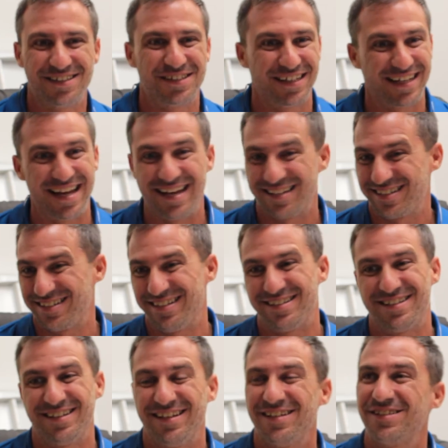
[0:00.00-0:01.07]
It's a guess.
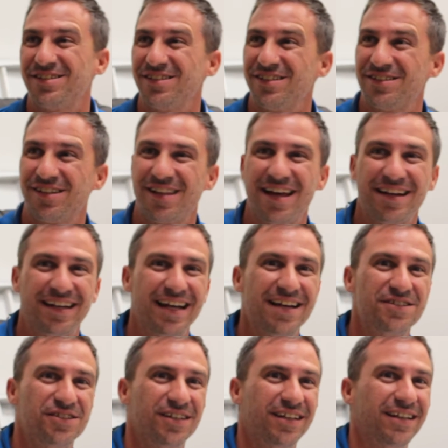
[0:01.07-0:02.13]
It's a lot of
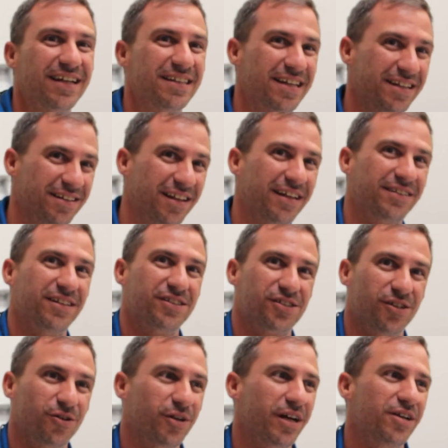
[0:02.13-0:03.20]
guessing, and then like
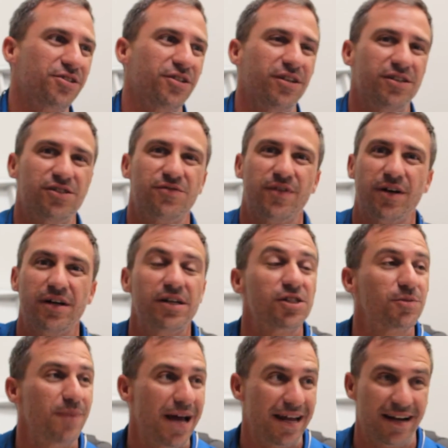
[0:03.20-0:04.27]
this location is very
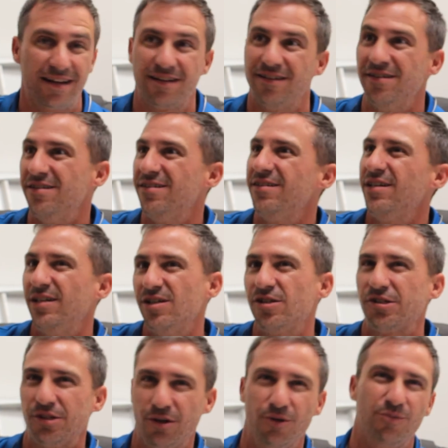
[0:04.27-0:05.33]
Hispanic,
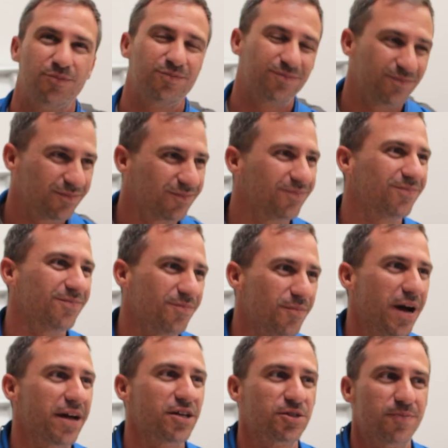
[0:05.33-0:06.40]
so
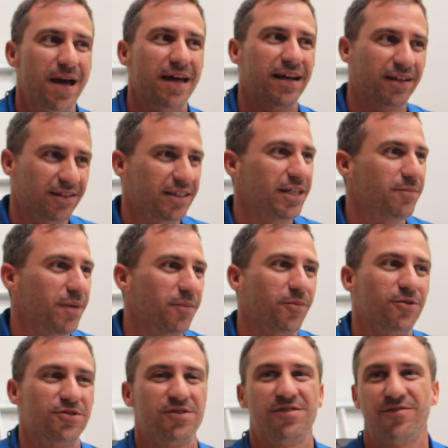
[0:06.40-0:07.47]
my Hispanic team
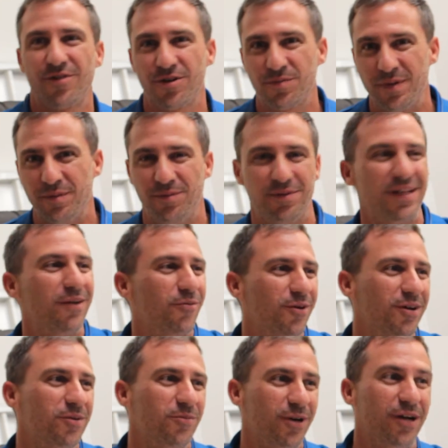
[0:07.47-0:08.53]
members are the first people that we're
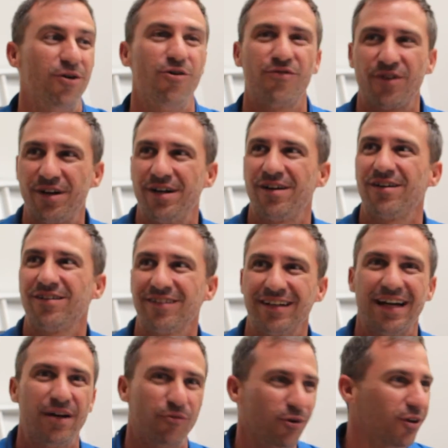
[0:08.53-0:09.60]
going to bring over here,
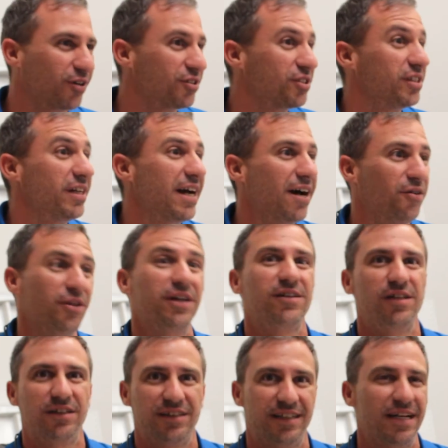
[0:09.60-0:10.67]
and we're going to see how they
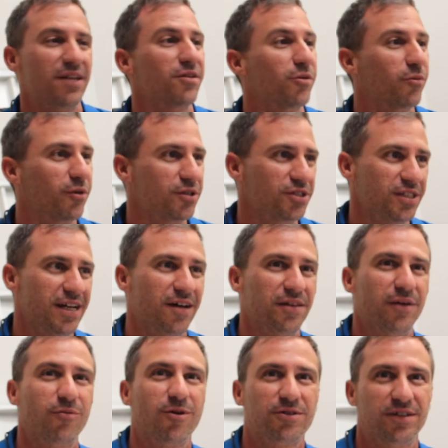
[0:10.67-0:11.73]
click together. We're going to see how
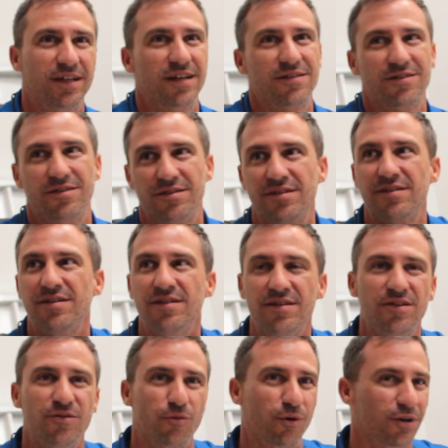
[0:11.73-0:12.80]
they work together, and
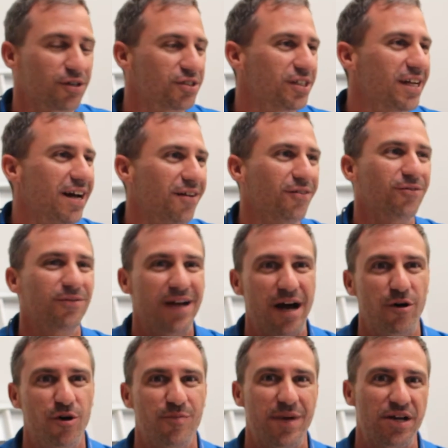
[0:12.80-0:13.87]
we're going to see how
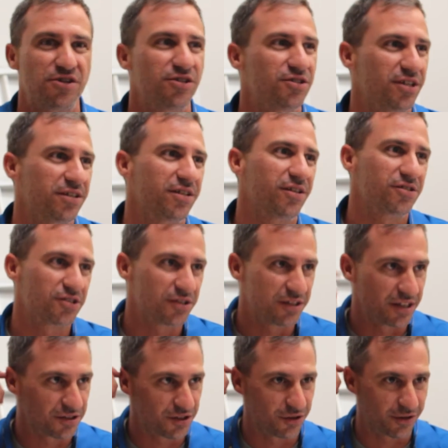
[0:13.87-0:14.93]
it meshes at
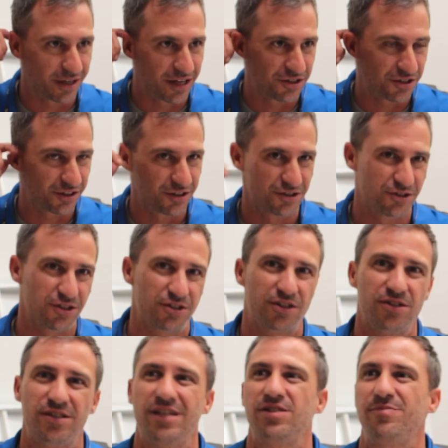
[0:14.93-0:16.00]
this location. Because just
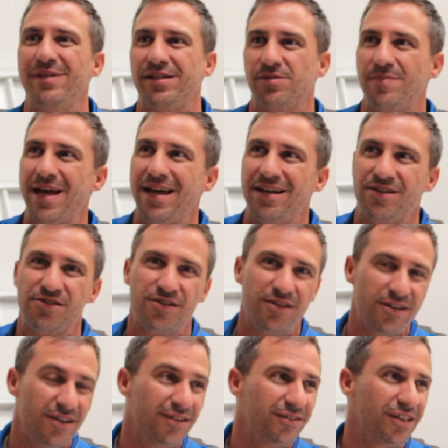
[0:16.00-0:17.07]
because they speak Spanish
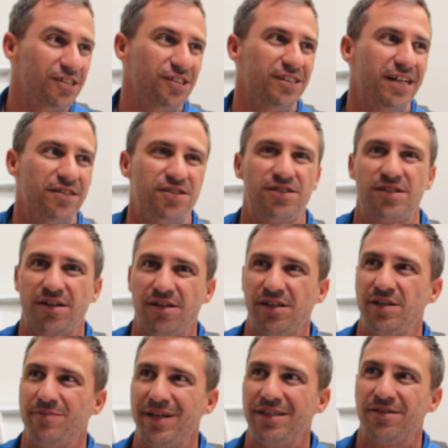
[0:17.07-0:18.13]
doesn't
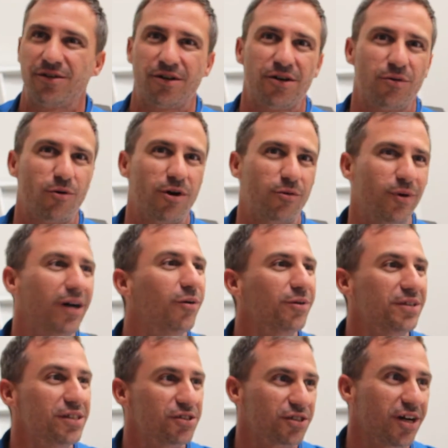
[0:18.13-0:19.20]
necessarily mean they're going to work well
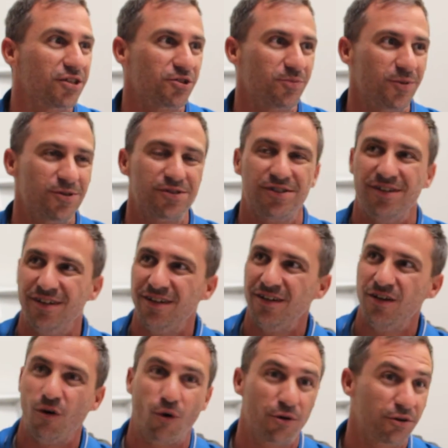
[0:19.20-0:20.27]
with these customers,
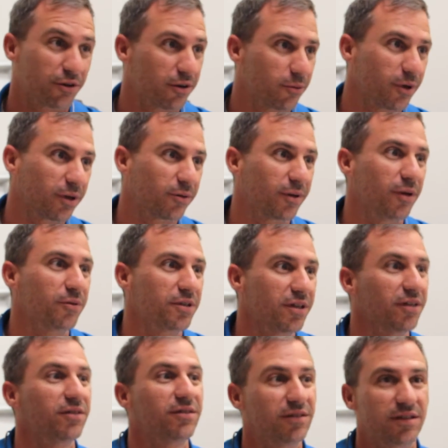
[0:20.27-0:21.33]
or they're going to work well with
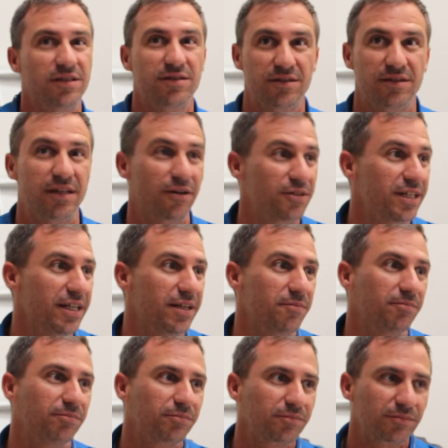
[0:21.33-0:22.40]
their team.
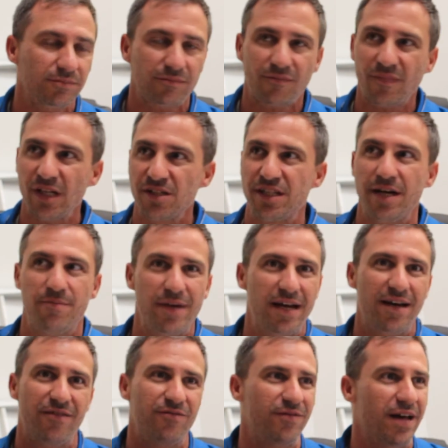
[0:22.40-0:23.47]
They may
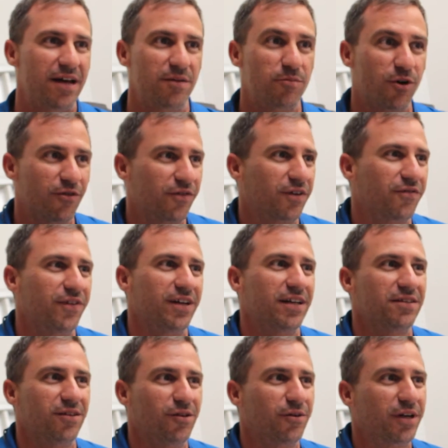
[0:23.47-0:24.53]
have had a perfect fit
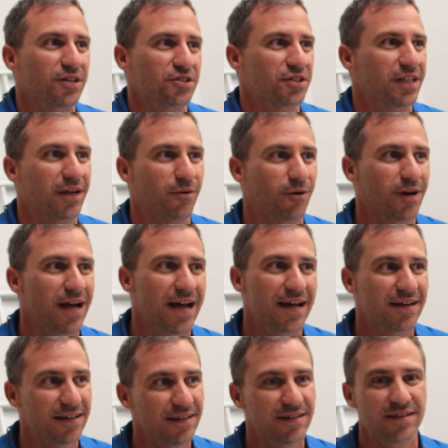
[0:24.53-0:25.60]
at the location they were at.